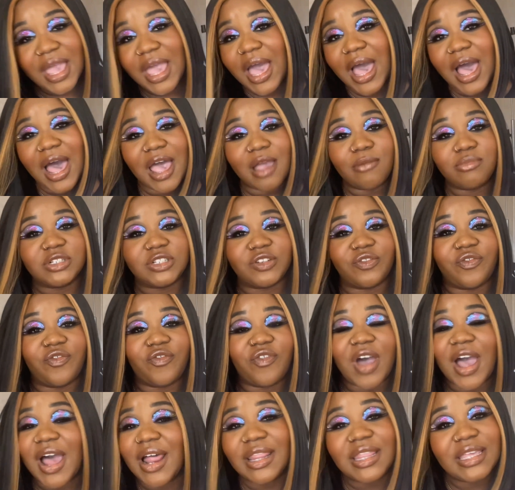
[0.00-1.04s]
I was
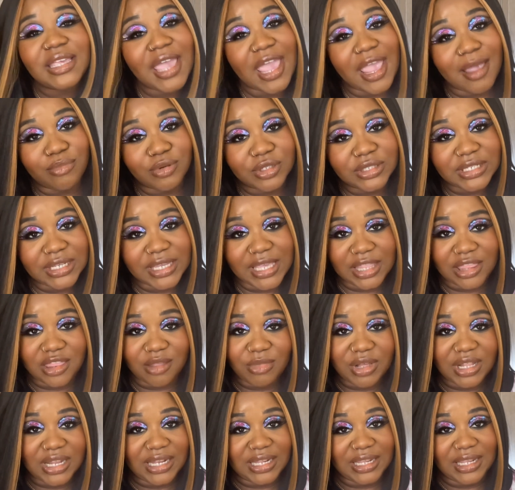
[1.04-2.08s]
finally able to get them
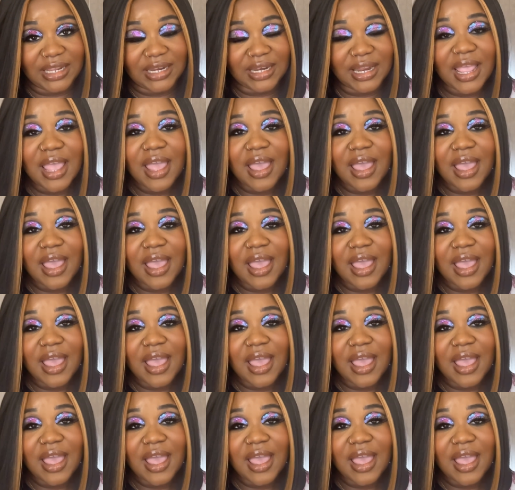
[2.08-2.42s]
cleaned.